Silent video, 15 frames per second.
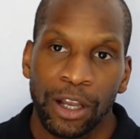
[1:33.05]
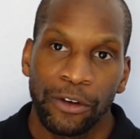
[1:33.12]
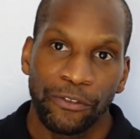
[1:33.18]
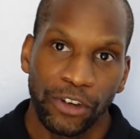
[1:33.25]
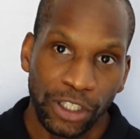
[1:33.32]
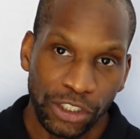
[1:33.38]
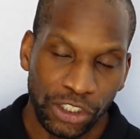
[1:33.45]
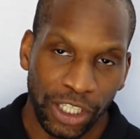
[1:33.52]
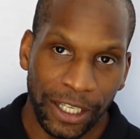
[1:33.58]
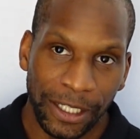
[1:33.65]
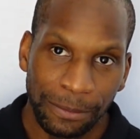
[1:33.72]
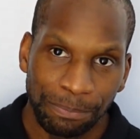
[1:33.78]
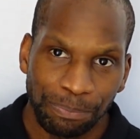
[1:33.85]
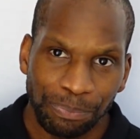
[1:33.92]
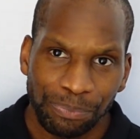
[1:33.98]

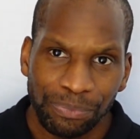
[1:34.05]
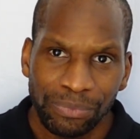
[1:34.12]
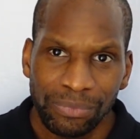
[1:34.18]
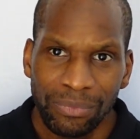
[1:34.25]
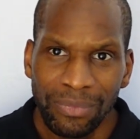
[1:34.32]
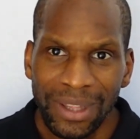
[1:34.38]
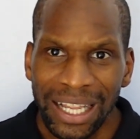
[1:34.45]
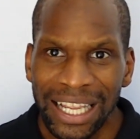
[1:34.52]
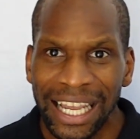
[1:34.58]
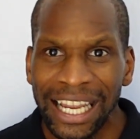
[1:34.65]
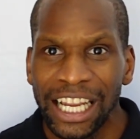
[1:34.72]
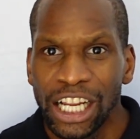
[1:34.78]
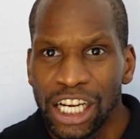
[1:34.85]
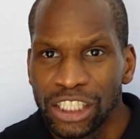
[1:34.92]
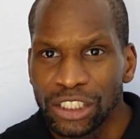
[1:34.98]
Firstly,
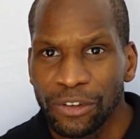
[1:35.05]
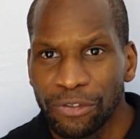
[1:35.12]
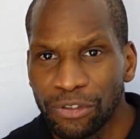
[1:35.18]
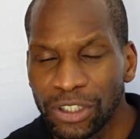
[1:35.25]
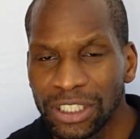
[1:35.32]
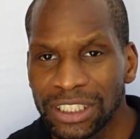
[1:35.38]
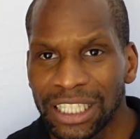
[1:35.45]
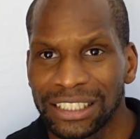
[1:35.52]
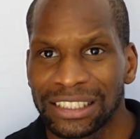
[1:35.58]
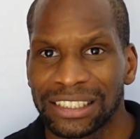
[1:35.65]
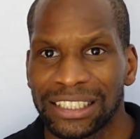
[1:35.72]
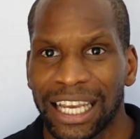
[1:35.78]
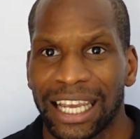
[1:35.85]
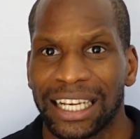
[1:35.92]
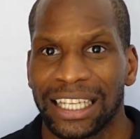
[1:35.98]
so 3 sets of
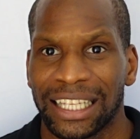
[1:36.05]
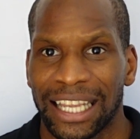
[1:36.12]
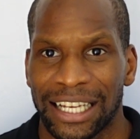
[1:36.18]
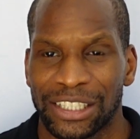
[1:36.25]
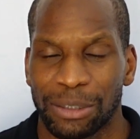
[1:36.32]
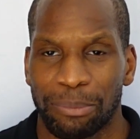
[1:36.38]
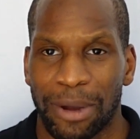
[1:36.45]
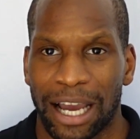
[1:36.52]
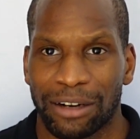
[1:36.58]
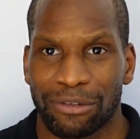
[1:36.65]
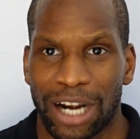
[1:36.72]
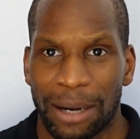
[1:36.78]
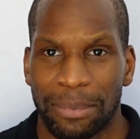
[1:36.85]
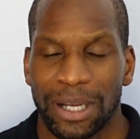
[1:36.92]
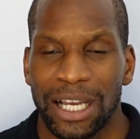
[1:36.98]
10 gets a bad
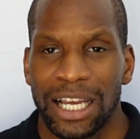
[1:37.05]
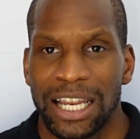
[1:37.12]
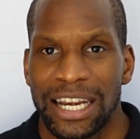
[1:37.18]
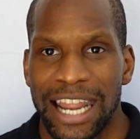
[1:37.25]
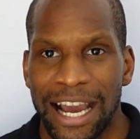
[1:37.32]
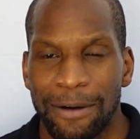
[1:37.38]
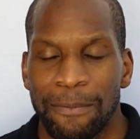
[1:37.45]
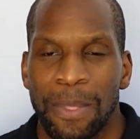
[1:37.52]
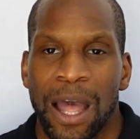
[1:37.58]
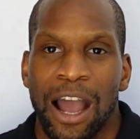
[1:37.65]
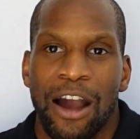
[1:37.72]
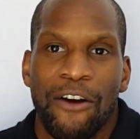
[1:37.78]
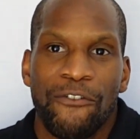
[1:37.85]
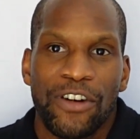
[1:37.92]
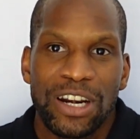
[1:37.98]
rep. Now,
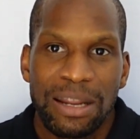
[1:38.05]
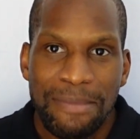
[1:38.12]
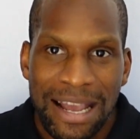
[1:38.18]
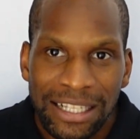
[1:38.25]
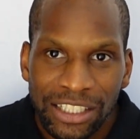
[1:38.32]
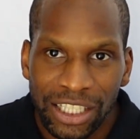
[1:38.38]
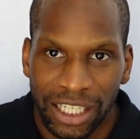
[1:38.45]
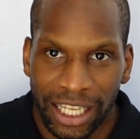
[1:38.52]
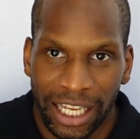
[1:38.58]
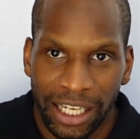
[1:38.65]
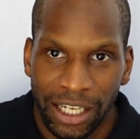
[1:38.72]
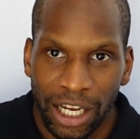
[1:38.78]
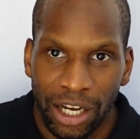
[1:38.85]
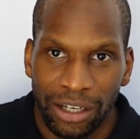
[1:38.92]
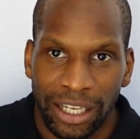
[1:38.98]
fundamentally,
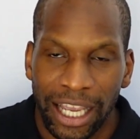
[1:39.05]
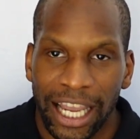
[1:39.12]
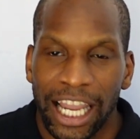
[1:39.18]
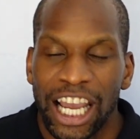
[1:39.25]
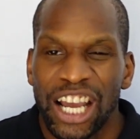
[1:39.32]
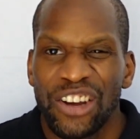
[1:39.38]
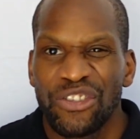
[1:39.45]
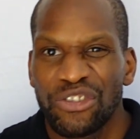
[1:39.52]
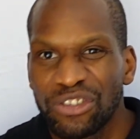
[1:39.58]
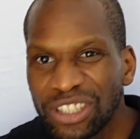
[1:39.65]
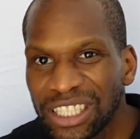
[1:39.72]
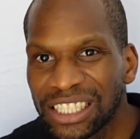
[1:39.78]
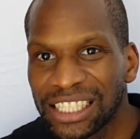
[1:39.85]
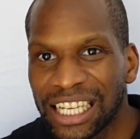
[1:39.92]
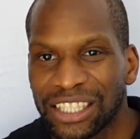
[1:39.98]

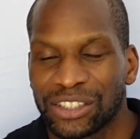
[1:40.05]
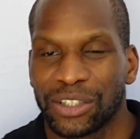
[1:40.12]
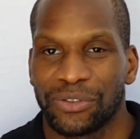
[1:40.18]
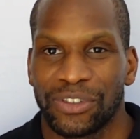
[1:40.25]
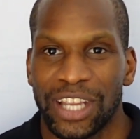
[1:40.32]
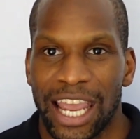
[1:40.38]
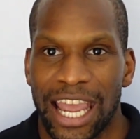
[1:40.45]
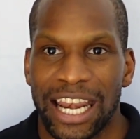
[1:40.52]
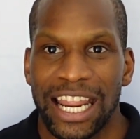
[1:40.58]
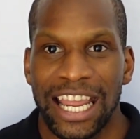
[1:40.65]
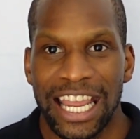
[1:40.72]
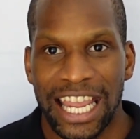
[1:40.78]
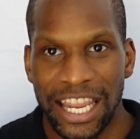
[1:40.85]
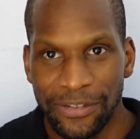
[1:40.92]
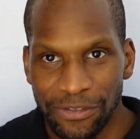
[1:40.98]
3 sets of 10,
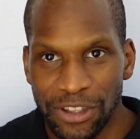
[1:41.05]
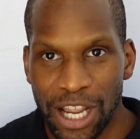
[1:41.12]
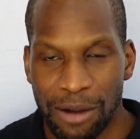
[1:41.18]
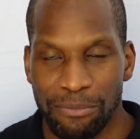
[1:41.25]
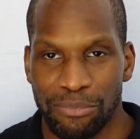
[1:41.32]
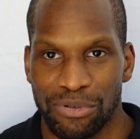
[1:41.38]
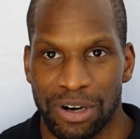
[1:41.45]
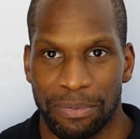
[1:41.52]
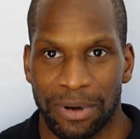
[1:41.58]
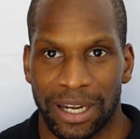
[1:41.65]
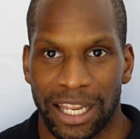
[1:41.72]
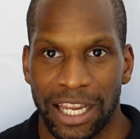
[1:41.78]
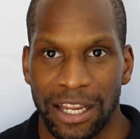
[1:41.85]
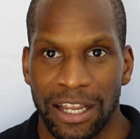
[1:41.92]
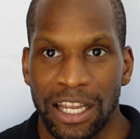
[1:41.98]
if done
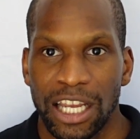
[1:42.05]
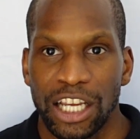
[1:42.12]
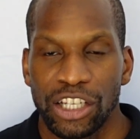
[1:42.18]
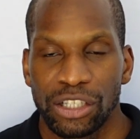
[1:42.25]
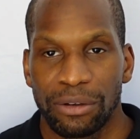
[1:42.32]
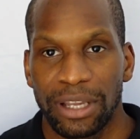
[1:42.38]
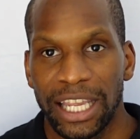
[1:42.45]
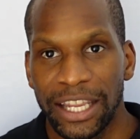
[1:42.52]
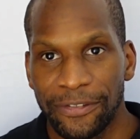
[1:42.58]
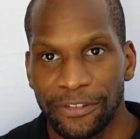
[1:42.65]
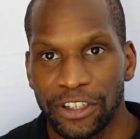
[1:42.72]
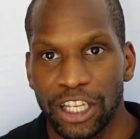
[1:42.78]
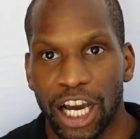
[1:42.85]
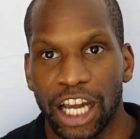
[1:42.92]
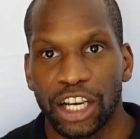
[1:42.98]
properly, so
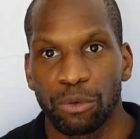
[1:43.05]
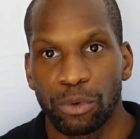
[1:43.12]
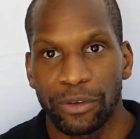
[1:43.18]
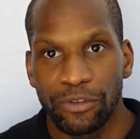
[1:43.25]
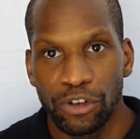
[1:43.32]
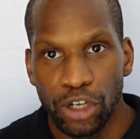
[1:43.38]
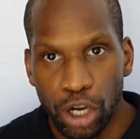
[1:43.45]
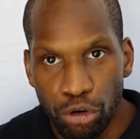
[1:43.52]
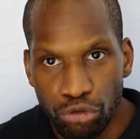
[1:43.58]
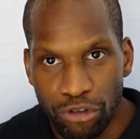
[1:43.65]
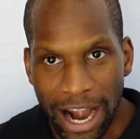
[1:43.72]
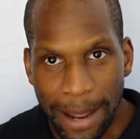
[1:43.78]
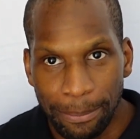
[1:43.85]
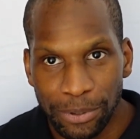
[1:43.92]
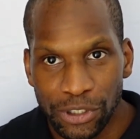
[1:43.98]
if done with no
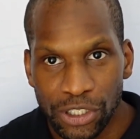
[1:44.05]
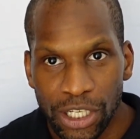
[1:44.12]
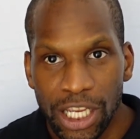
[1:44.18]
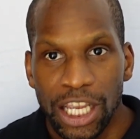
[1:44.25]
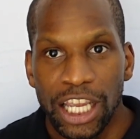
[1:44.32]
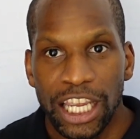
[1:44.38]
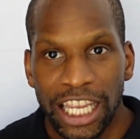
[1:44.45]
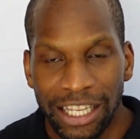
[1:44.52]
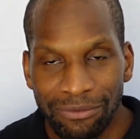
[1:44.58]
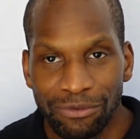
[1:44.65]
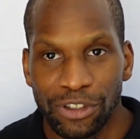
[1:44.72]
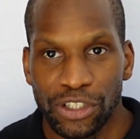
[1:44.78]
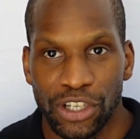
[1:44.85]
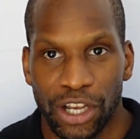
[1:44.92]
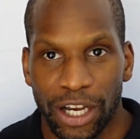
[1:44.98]
reps in
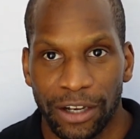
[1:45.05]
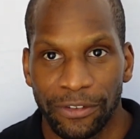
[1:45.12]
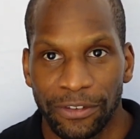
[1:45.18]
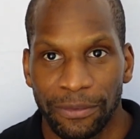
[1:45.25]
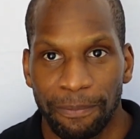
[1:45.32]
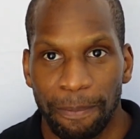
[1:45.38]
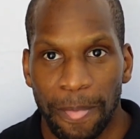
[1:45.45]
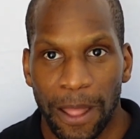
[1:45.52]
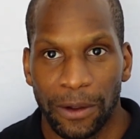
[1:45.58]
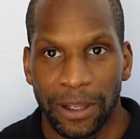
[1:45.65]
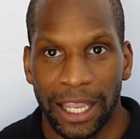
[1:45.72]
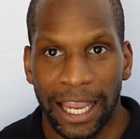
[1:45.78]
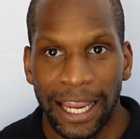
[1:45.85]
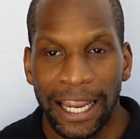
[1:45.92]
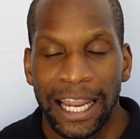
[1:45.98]
reserve,
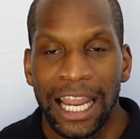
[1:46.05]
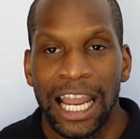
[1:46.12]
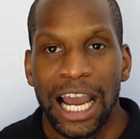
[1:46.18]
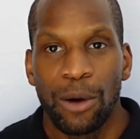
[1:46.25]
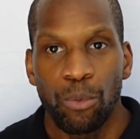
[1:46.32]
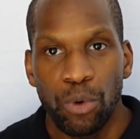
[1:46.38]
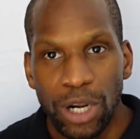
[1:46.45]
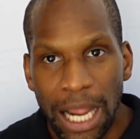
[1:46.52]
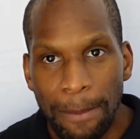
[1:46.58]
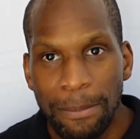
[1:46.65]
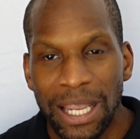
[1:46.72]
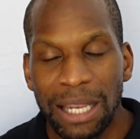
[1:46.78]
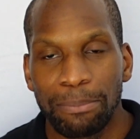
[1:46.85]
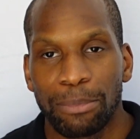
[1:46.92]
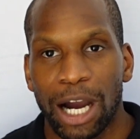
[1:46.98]
and what I
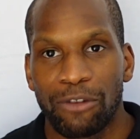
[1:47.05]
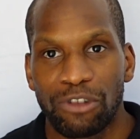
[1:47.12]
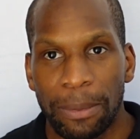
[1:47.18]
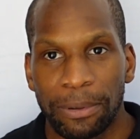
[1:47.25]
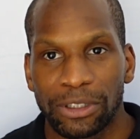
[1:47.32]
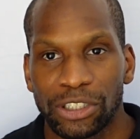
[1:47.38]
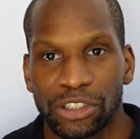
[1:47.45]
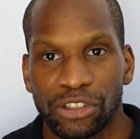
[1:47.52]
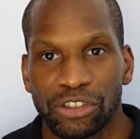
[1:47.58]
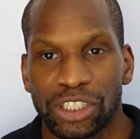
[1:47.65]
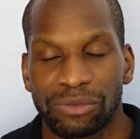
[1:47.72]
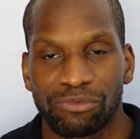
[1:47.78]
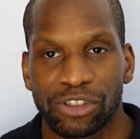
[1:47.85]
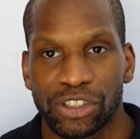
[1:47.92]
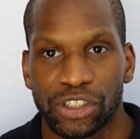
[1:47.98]
mean by repetitions
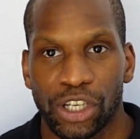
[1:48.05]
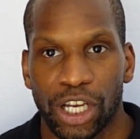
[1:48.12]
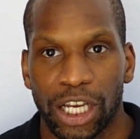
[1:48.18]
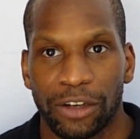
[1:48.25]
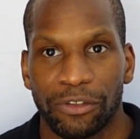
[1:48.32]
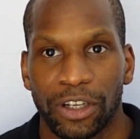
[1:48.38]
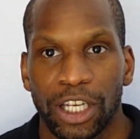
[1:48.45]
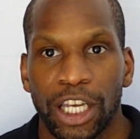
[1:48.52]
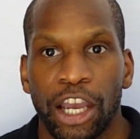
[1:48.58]
in reserve,